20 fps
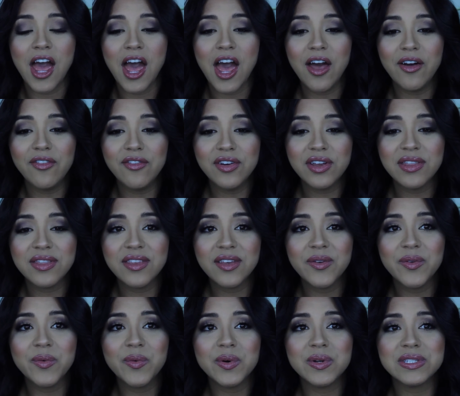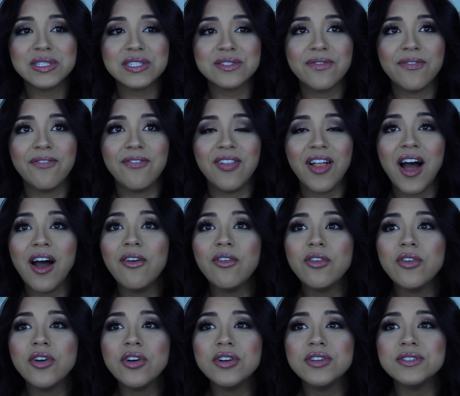Everything was
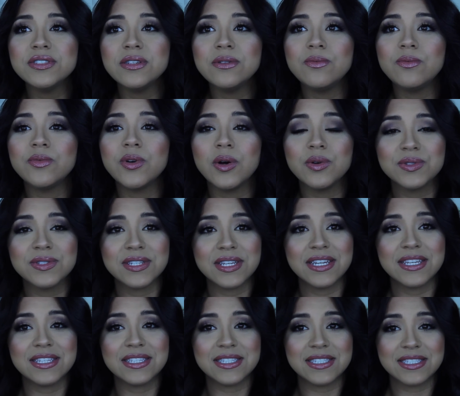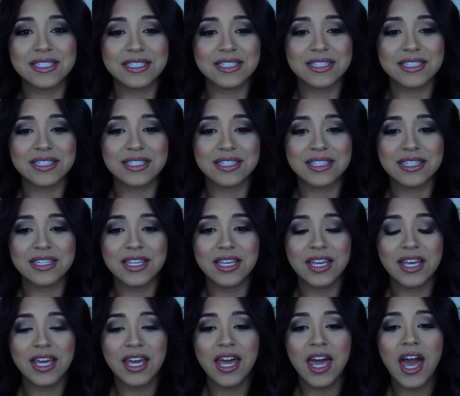flowers and roses.
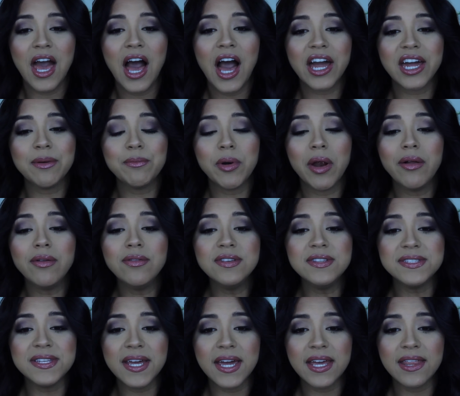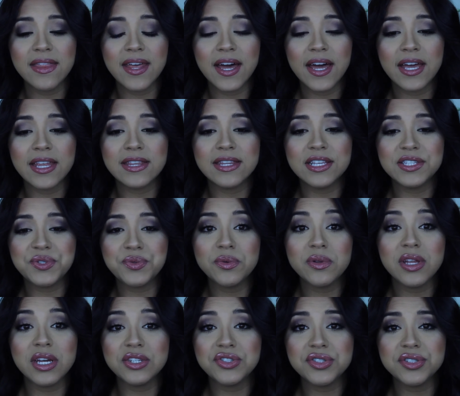I can probably say that this
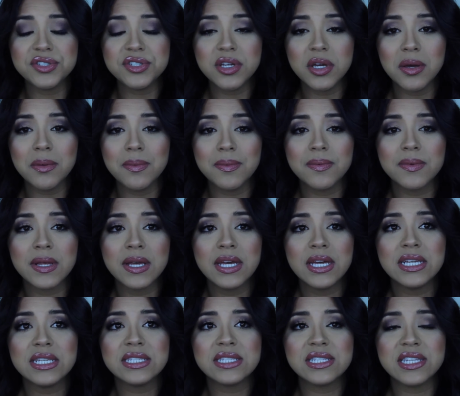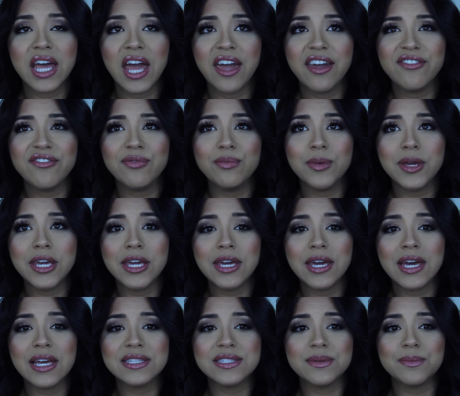relationship saved me
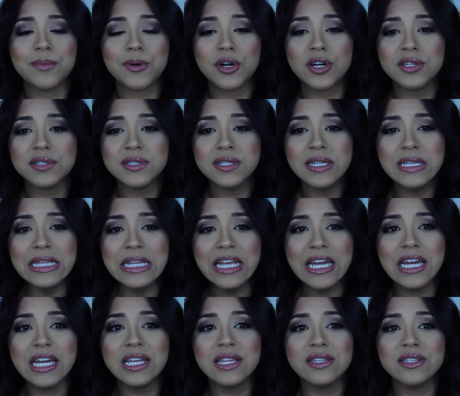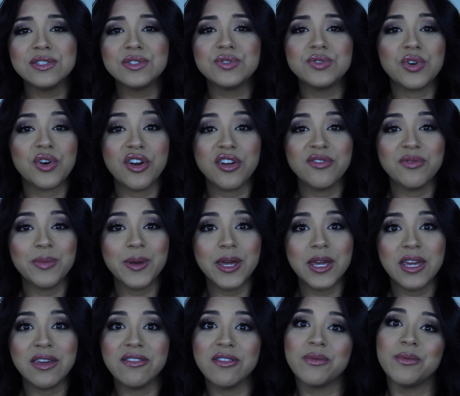as a person and destroyed me
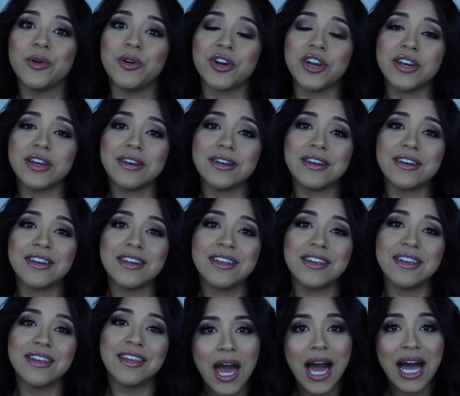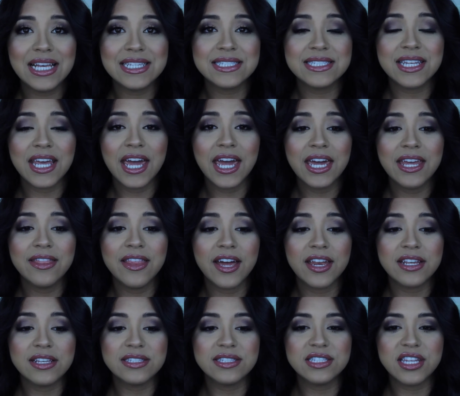even more. I say
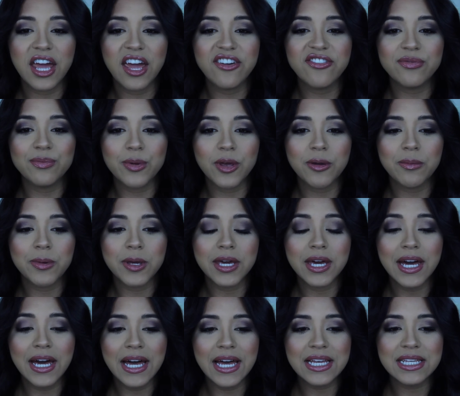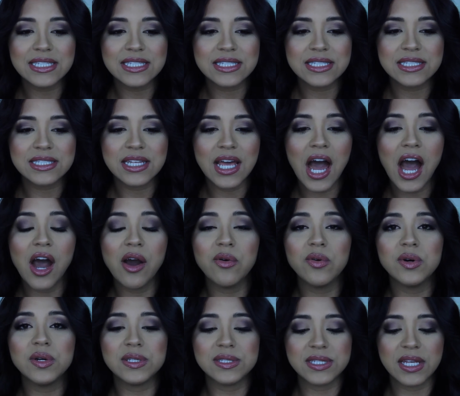that it saved me because I
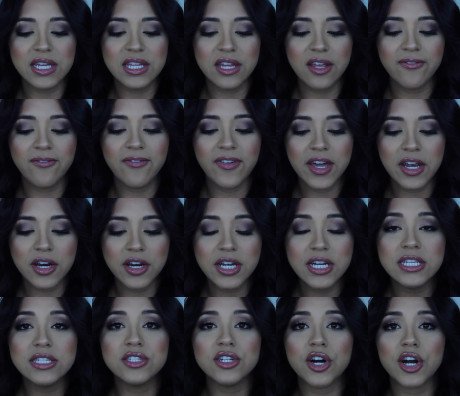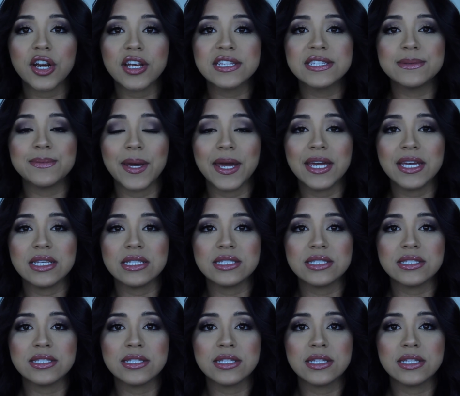was in a very dark space.